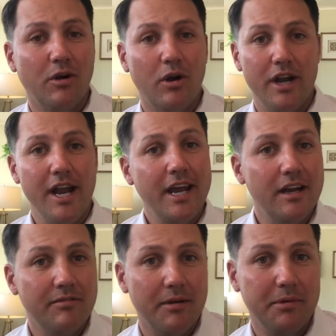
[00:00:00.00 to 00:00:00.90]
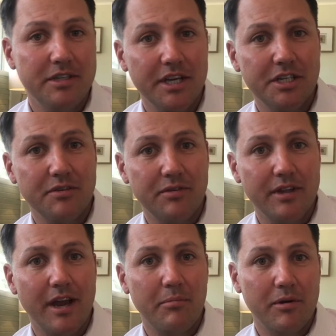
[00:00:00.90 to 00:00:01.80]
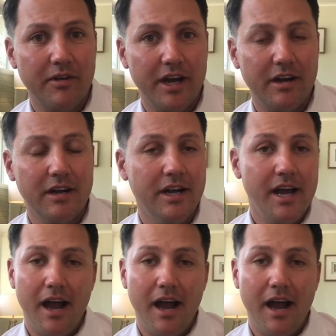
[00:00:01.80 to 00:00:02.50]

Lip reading: or a negative reputation for that provider,